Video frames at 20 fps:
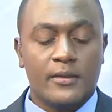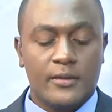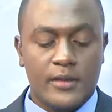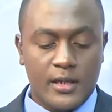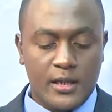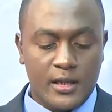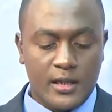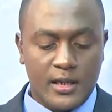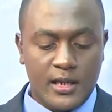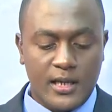
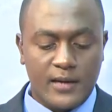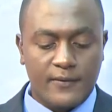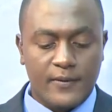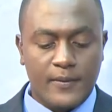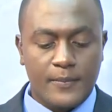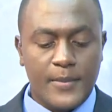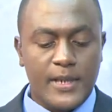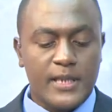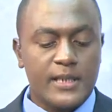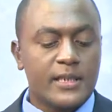The
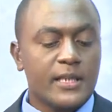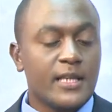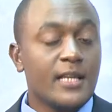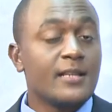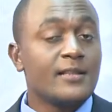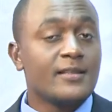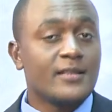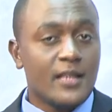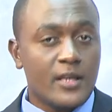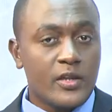government
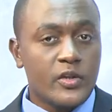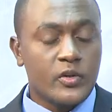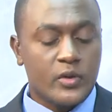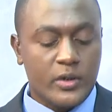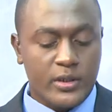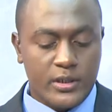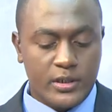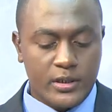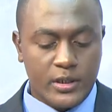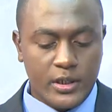is
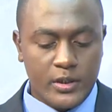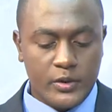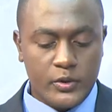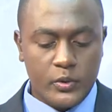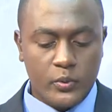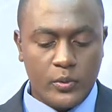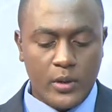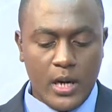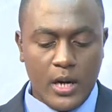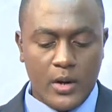threatening
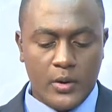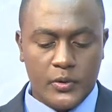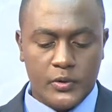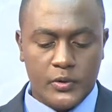to